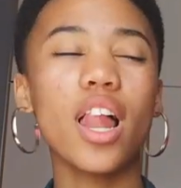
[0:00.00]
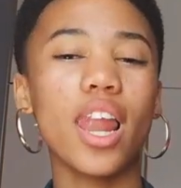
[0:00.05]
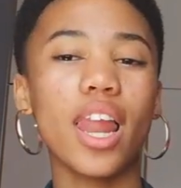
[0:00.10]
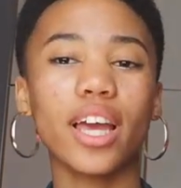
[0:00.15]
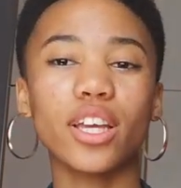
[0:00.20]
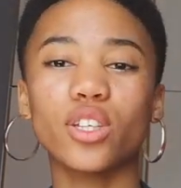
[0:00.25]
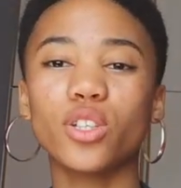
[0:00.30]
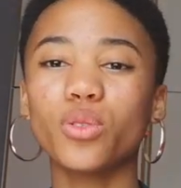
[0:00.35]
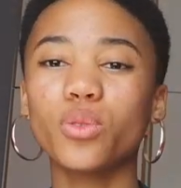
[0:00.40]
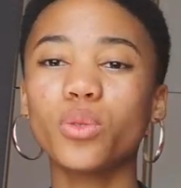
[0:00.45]

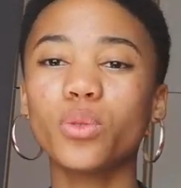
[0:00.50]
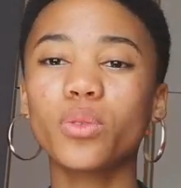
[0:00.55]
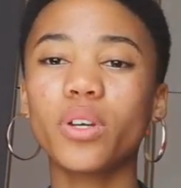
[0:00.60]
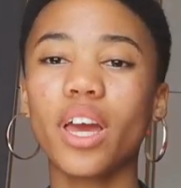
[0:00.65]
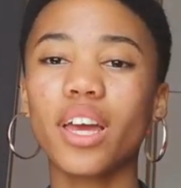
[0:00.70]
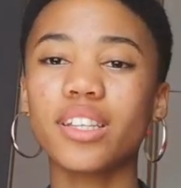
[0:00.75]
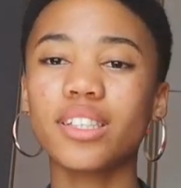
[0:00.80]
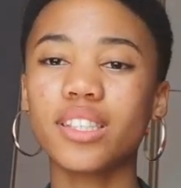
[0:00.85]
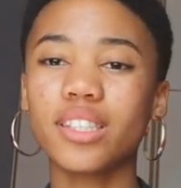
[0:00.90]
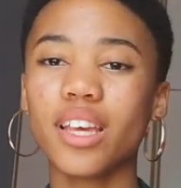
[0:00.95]
like you
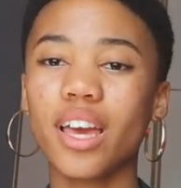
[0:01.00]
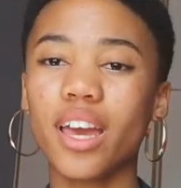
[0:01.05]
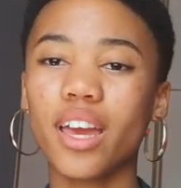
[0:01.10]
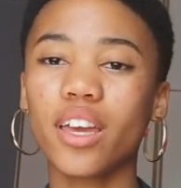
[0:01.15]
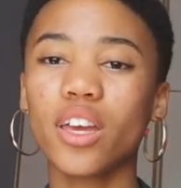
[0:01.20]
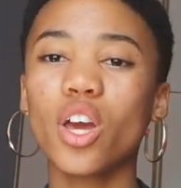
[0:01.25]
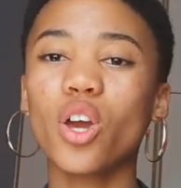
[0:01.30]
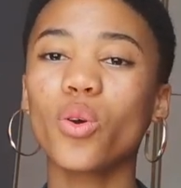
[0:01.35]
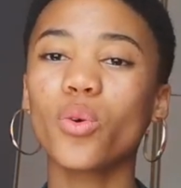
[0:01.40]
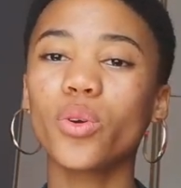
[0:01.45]
can
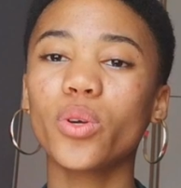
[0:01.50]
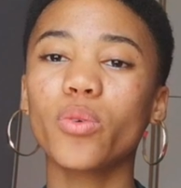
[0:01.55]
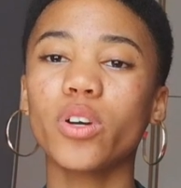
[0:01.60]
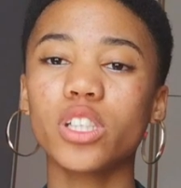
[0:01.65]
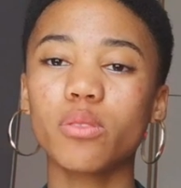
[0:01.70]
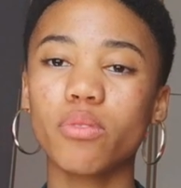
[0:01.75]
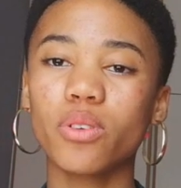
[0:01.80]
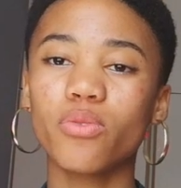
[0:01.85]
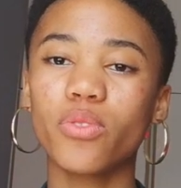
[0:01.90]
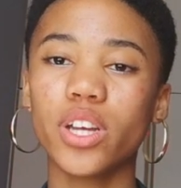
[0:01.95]
say who you want
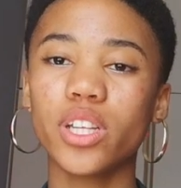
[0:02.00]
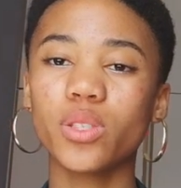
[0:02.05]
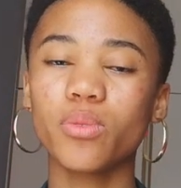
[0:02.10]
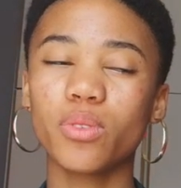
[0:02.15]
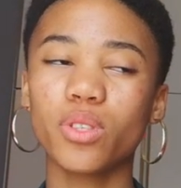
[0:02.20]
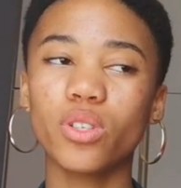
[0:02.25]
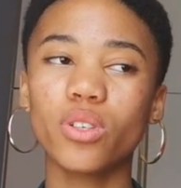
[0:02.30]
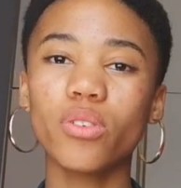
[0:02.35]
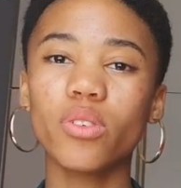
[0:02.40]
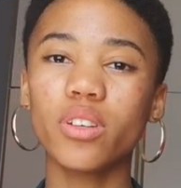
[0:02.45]
to be friends with.
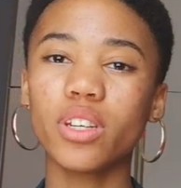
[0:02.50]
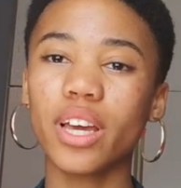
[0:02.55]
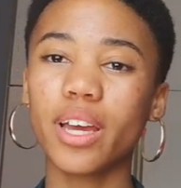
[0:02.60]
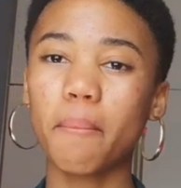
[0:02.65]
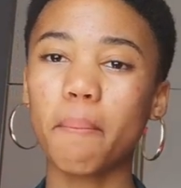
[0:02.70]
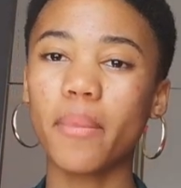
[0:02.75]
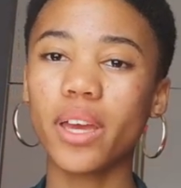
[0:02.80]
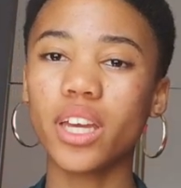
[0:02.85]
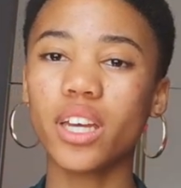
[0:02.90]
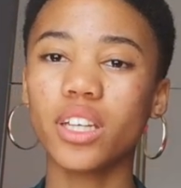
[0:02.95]
You don't like
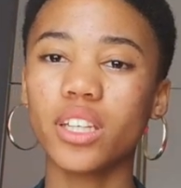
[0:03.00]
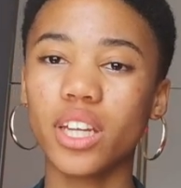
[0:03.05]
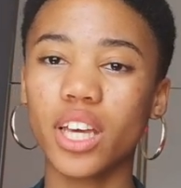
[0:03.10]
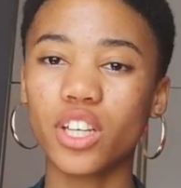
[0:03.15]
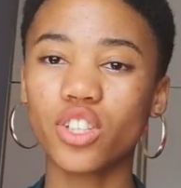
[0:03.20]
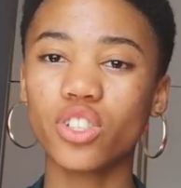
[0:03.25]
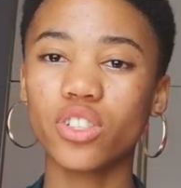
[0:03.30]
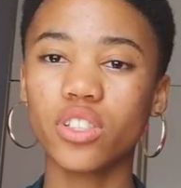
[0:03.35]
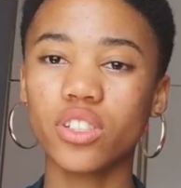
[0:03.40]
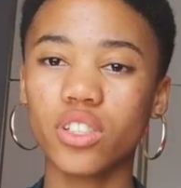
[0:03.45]
make
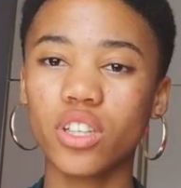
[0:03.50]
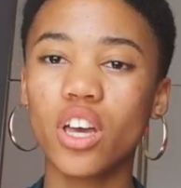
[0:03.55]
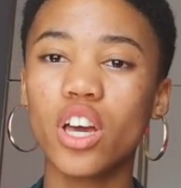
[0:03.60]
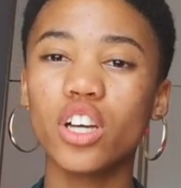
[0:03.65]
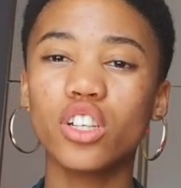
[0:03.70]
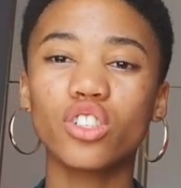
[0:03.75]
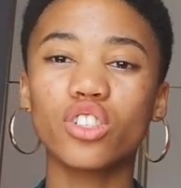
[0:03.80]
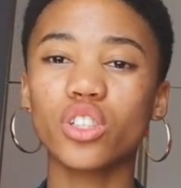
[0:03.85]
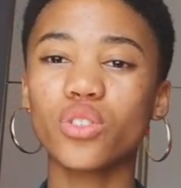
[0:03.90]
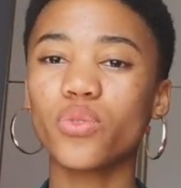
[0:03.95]
connections
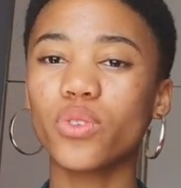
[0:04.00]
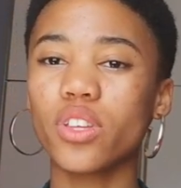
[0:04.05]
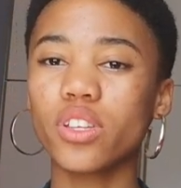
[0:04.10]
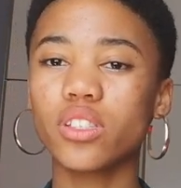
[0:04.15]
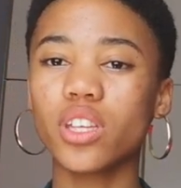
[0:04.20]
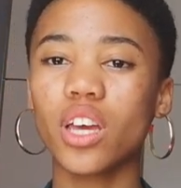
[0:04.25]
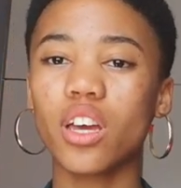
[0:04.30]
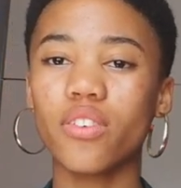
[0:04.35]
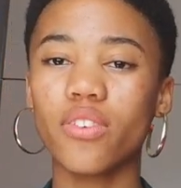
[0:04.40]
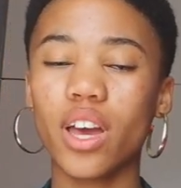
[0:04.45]
just for the
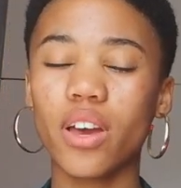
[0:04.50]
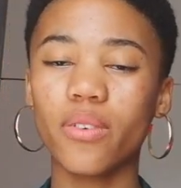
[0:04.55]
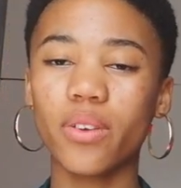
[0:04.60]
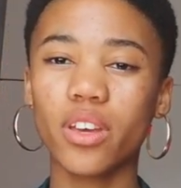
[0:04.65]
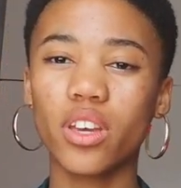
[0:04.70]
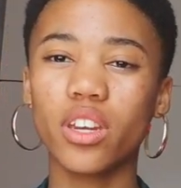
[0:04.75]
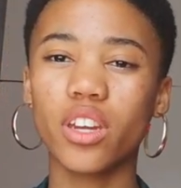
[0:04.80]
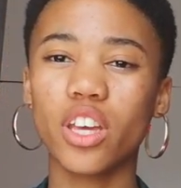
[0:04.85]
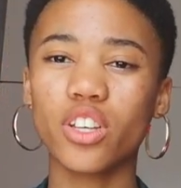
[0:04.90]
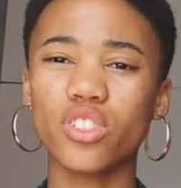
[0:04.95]
sake of having a
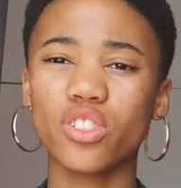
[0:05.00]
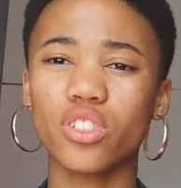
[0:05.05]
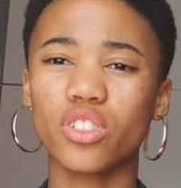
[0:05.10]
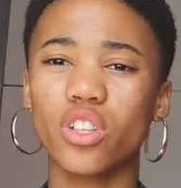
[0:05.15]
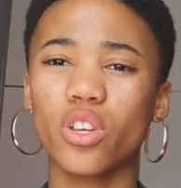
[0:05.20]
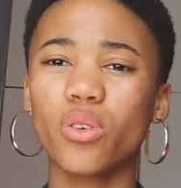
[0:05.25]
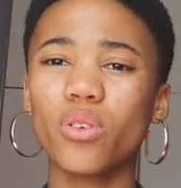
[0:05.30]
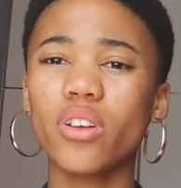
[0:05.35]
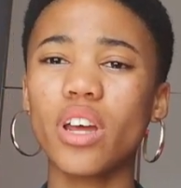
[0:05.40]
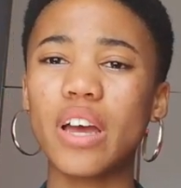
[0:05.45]
connection.
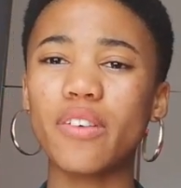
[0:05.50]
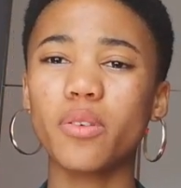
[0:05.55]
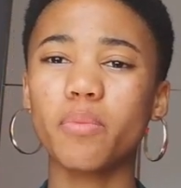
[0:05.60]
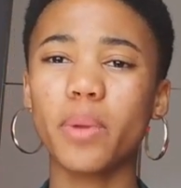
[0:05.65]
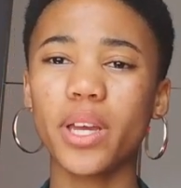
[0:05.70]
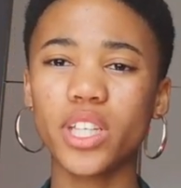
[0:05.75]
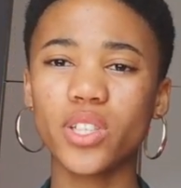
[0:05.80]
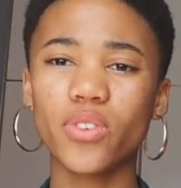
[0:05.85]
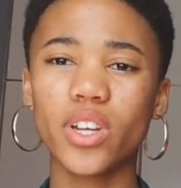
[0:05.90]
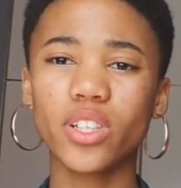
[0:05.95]
You don't have a
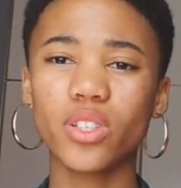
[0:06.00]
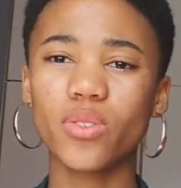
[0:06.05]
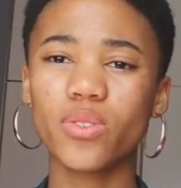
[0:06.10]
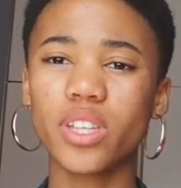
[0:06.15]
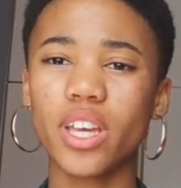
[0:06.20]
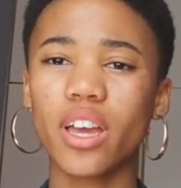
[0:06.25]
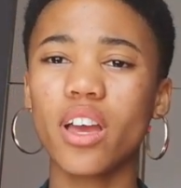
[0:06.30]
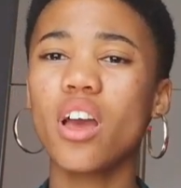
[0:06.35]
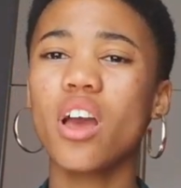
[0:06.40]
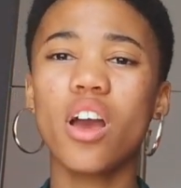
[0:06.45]
best friend. just
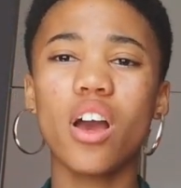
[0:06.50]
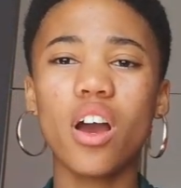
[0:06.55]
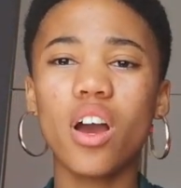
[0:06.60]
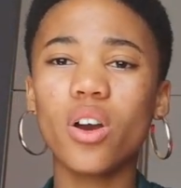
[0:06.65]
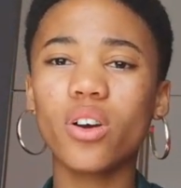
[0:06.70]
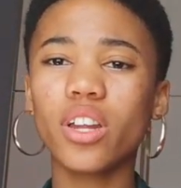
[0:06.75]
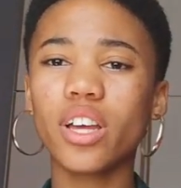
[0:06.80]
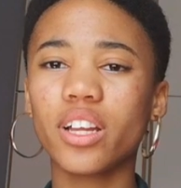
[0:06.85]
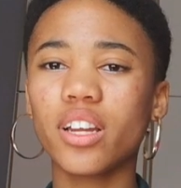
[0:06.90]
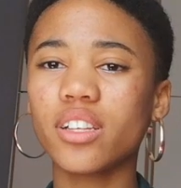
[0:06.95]
saying,
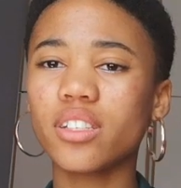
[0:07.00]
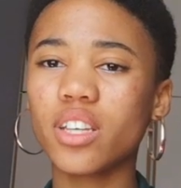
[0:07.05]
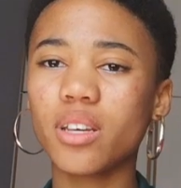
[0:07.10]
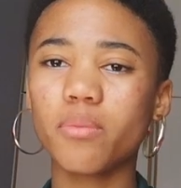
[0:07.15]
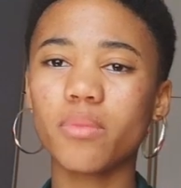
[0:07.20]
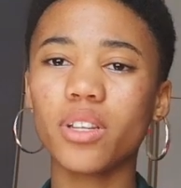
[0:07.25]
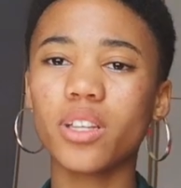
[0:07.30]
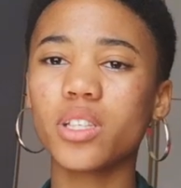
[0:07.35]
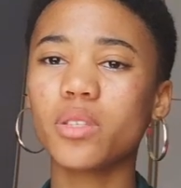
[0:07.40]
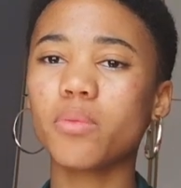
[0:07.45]
oh, like let's have
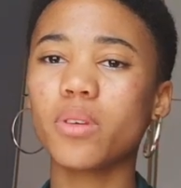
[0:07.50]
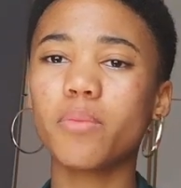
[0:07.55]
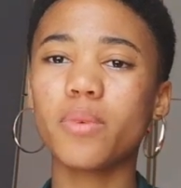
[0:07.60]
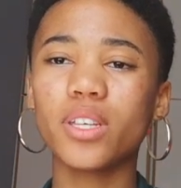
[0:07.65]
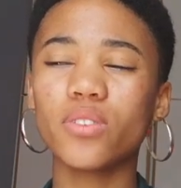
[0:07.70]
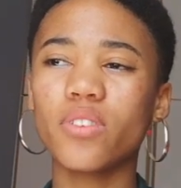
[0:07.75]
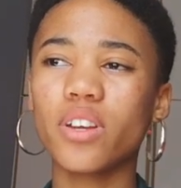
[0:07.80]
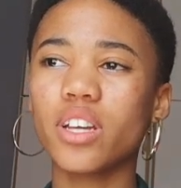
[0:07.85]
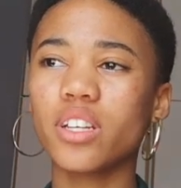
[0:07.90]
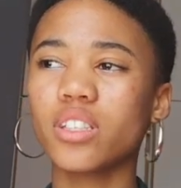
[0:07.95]
let's be
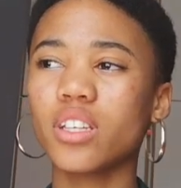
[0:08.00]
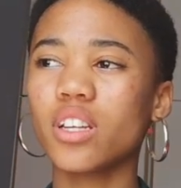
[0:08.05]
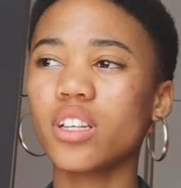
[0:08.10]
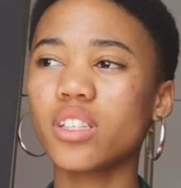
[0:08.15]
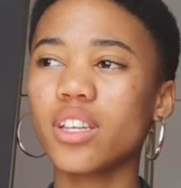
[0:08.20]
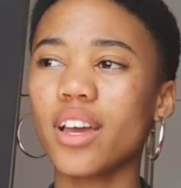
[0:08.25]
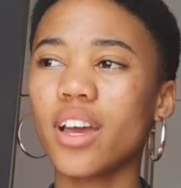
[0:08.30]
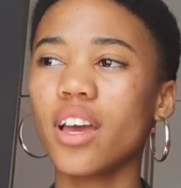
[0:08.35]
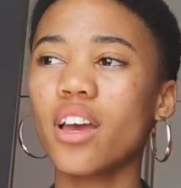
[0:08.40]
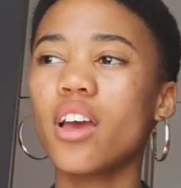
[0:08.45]
best friends, and it's
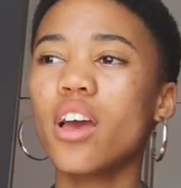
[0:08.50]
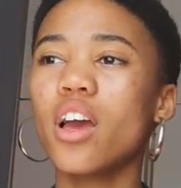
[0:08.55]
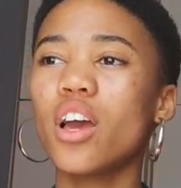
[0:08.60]
like